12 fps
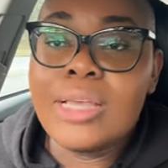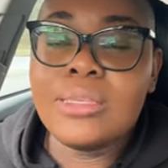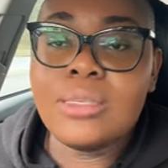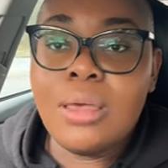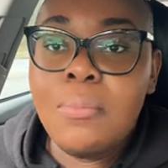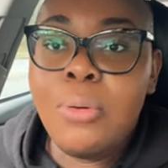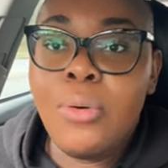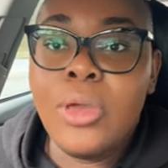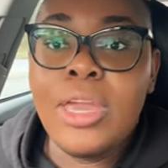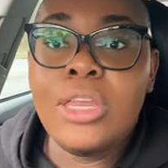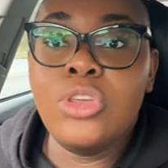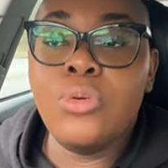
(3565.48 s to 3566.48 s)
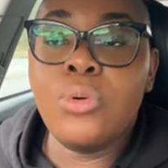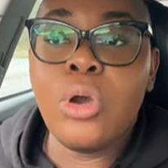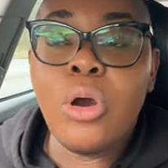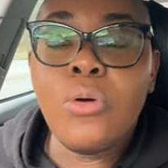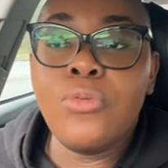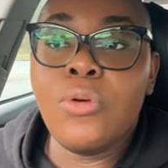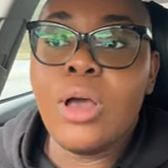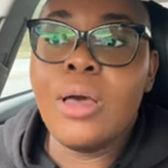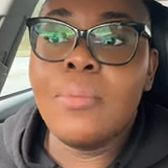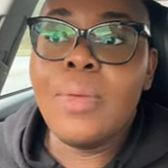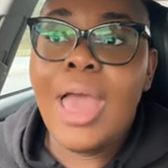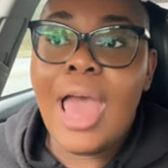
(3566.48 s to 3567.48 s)
at some point you go
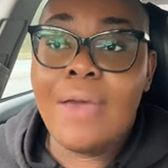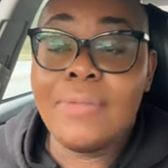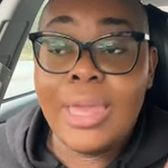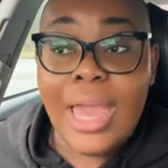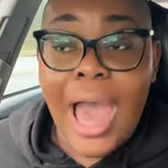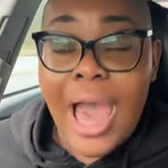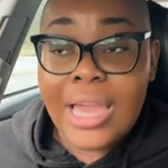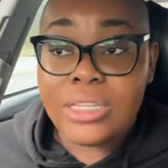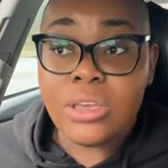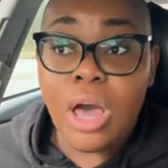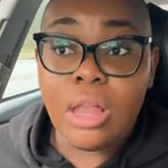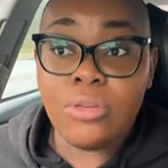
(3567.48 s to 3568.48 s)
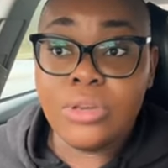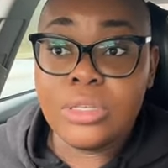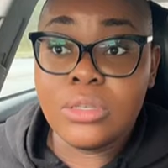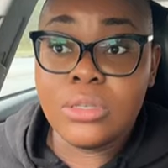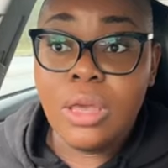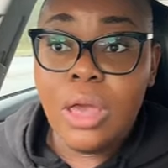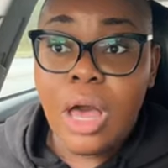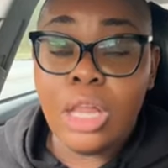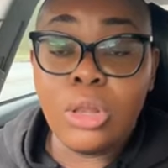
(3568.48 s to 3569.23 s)
from having a high tolerance